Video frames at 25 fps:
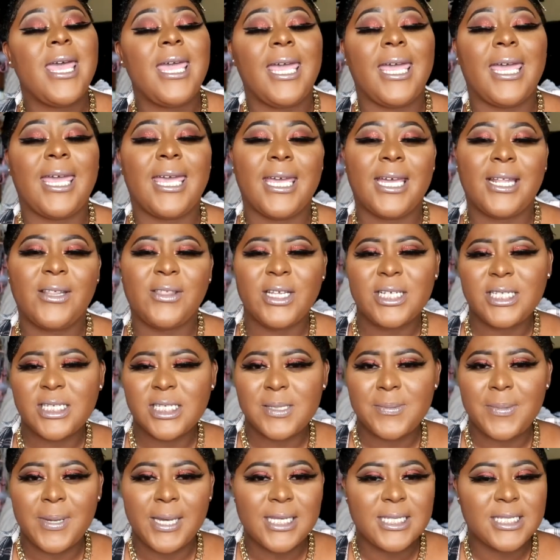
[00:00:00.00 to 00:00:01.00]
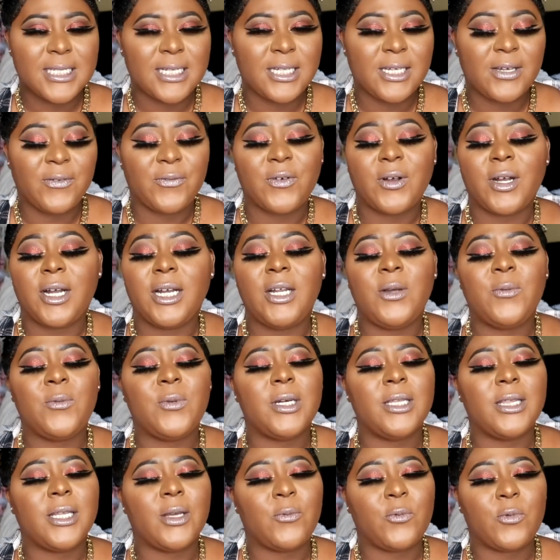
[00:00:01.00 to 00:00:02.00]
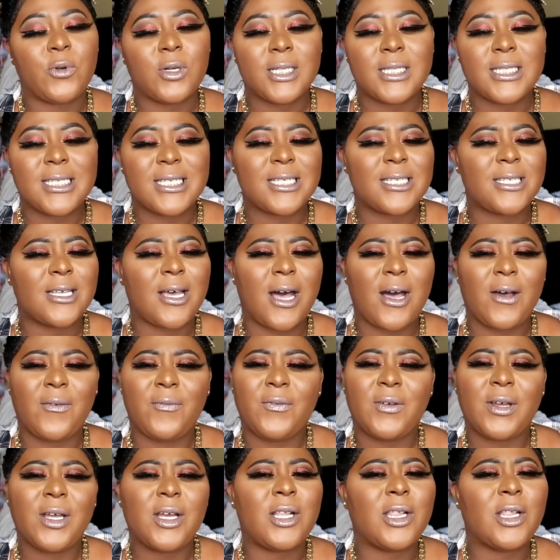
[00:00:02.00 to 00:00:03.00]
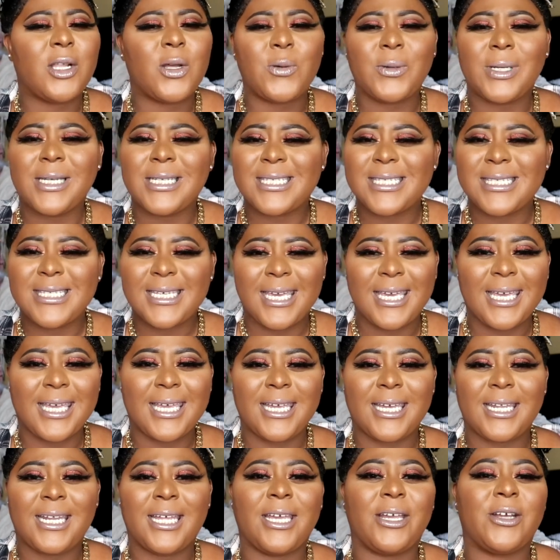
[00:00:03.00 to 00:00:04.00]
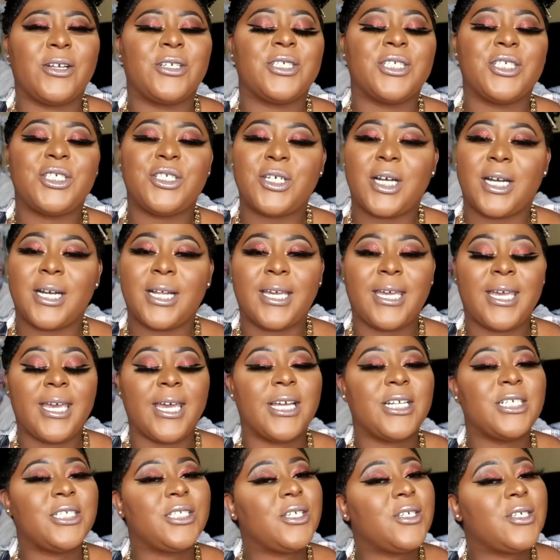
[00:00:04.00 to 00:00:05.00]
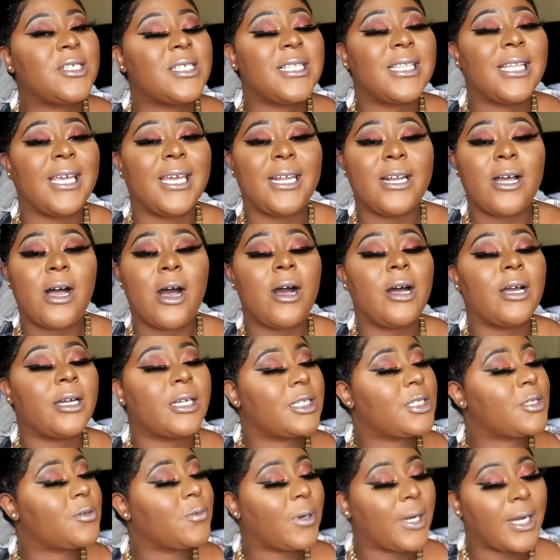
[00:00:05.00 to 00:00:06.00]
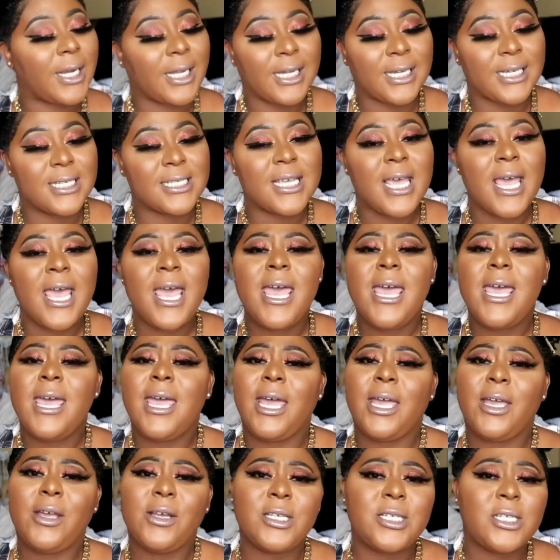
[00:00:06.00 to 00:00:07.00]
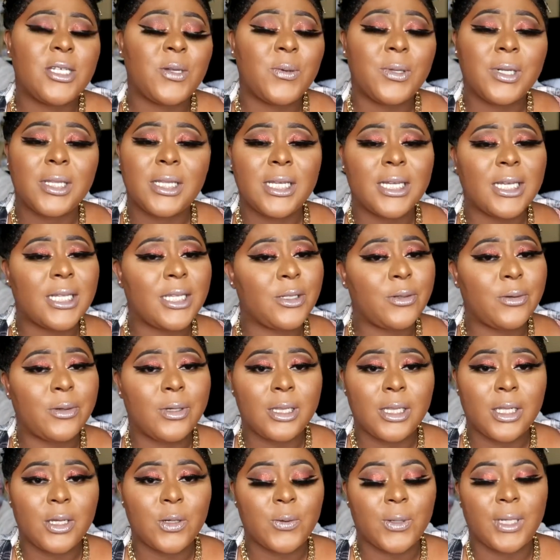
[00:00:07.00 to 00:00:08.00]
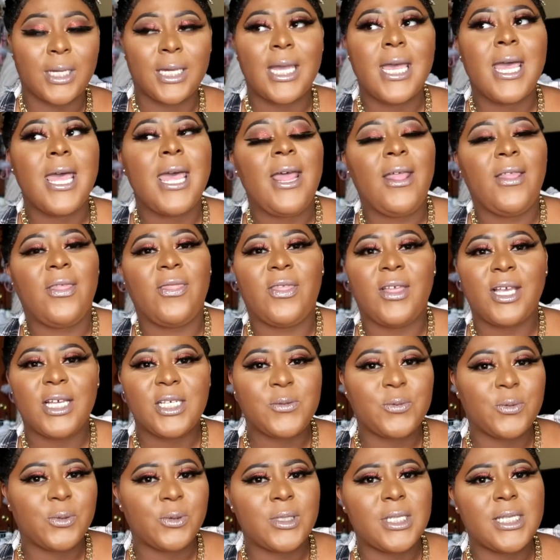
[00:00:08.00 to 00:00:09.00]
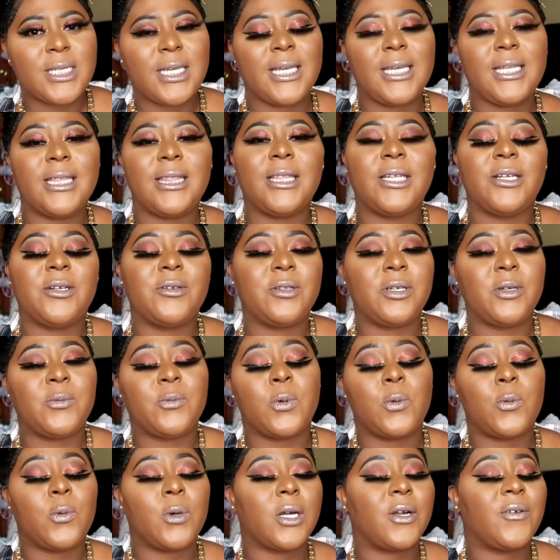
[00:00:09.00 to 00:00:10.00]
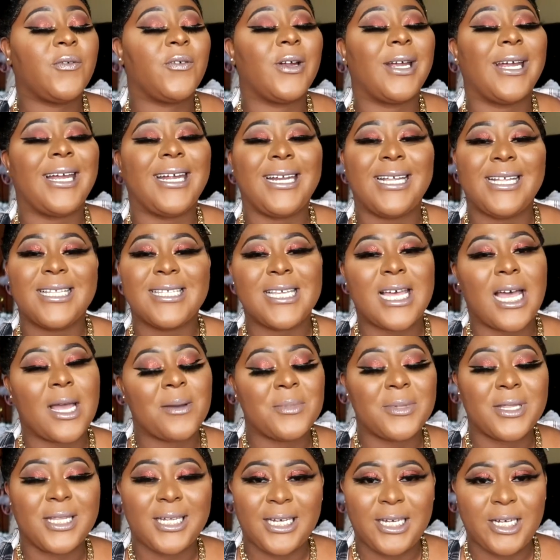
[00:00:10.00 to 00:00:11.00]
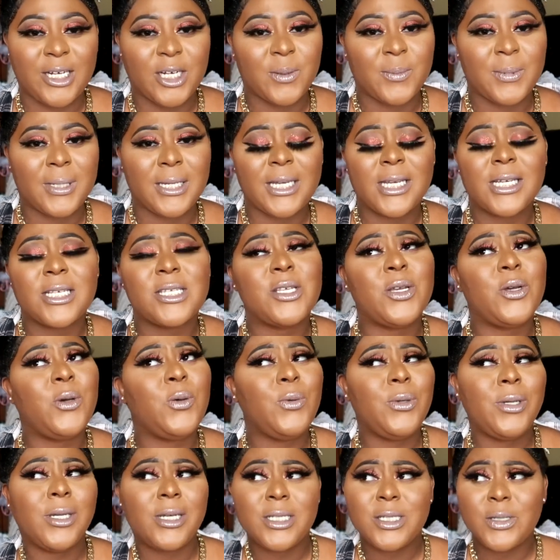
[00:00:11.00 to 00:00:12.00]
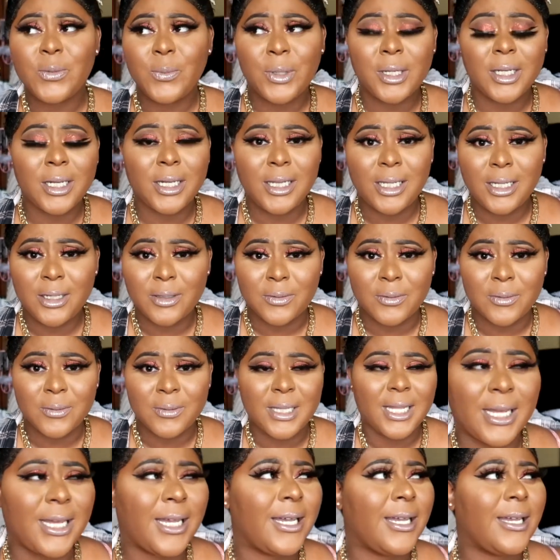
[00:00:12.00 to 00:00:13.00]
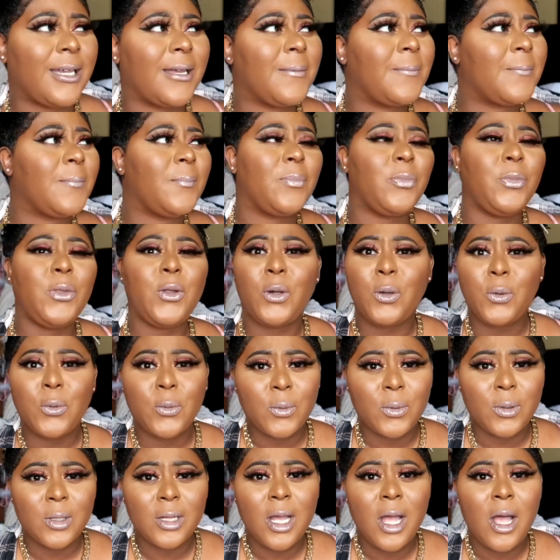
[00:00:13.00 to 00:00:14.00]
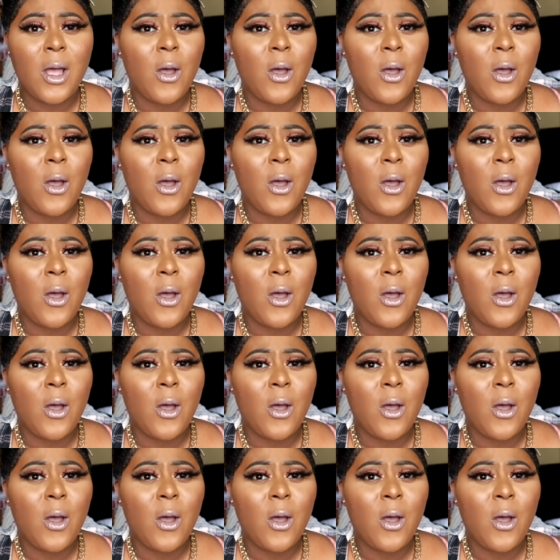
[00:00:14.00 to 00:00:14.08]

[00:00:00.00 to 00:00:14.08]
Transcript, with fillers: And this is basically for anyone that wants soft glowing skin and you're just trying to catch those late August rays and you still want to look a little glowy. This routine literally will work for any time of the year because who doesn't want to glow? Like who?